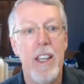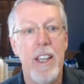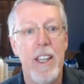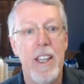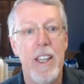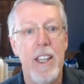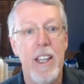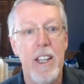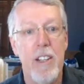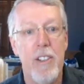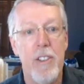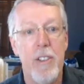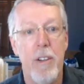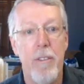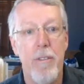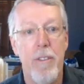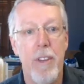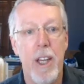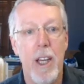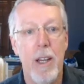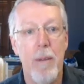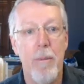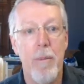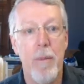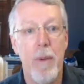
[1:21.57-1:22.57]
Each of
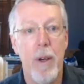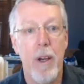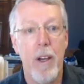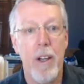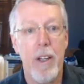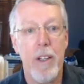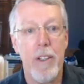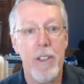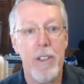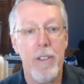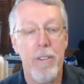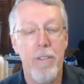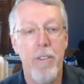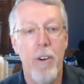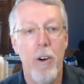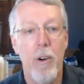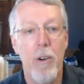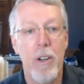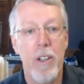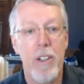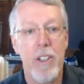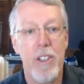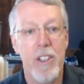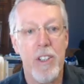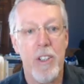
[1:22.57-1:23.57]
them is
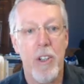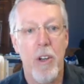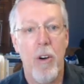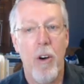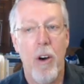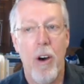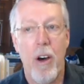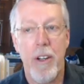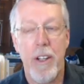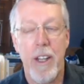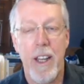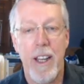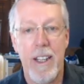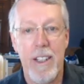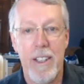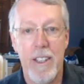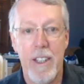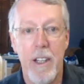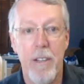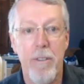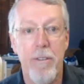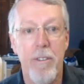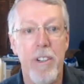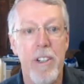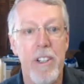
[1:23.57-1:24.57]
focused on a
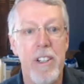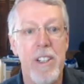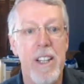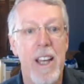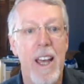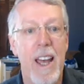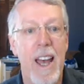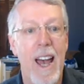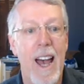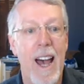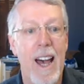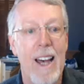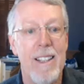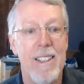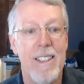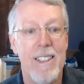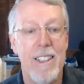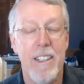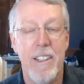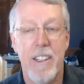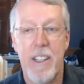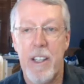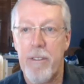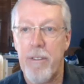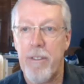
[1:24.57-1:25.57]
different task
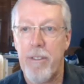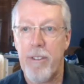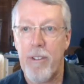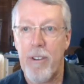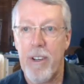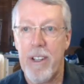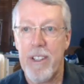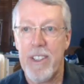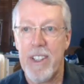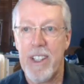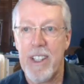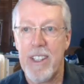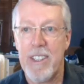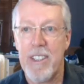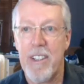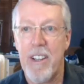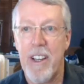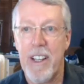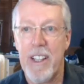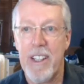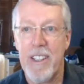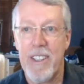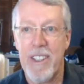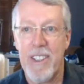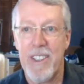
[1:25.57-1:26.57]
that forensic
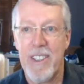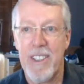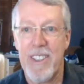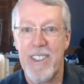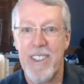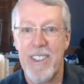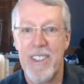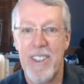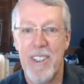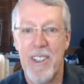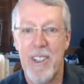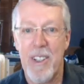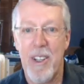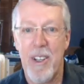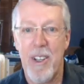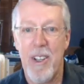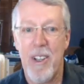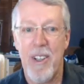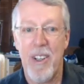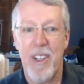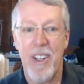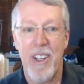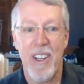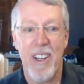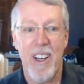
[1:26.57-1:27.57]
scientists
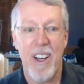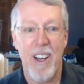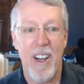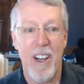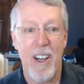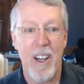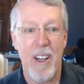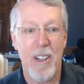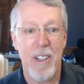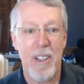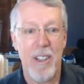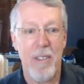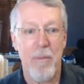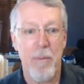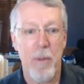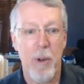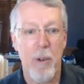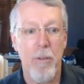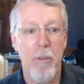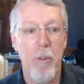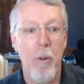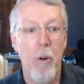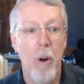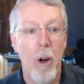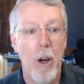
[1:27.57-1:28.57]

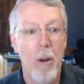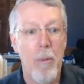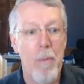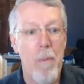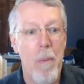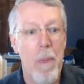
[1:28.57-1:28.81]
perform.